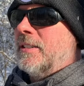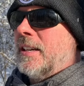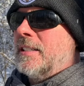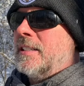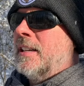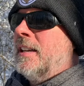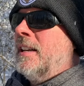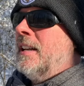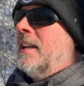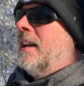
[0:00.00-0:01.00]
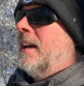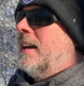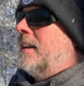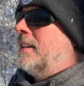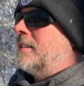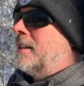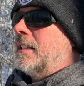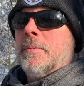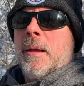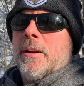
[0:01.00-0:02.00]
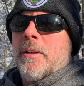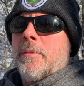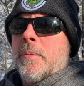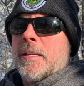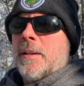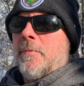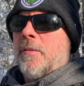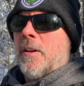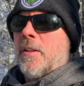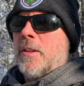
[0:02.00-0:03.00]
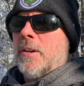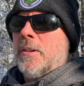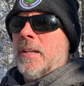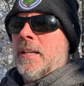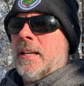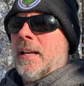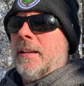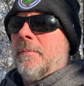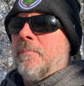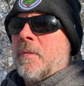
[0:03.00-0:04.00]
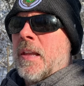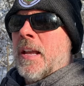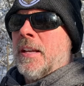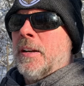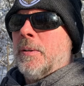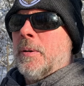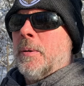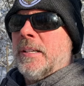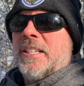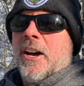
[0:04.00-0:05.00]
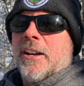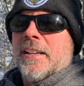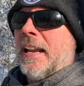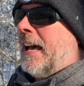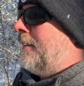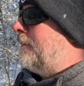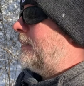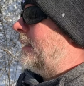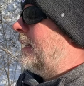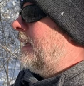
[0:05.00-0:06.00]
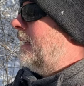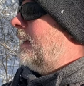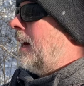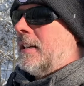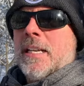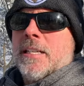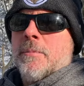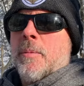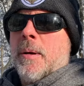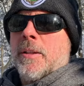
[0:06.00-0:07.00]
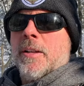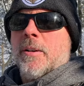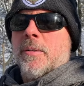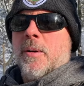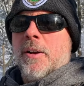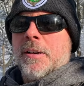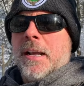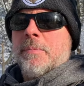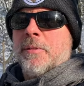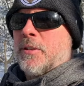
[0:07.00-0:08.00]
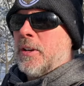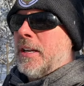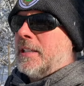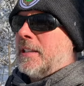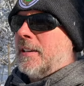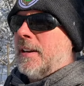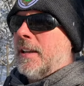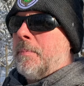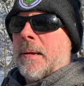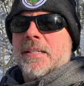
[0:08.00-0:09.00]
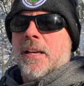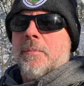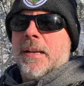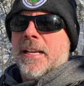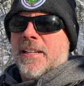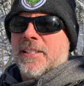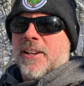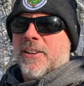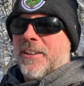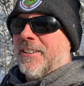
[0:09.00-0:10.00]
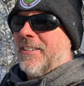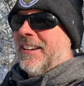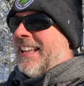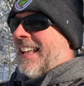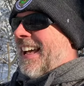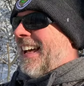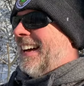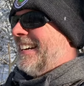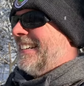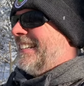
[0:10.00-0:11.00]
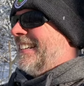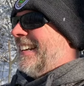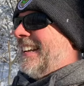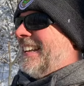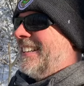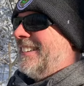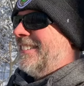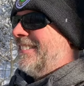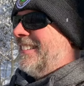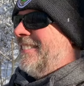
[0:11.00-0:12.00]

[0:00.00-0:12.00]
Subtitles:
nice. It's nice to be out here with my stepfather, though. You know, we talk and laugh, and I tease him about the wrong names of trees, and he picks on me, and it's all good. You know,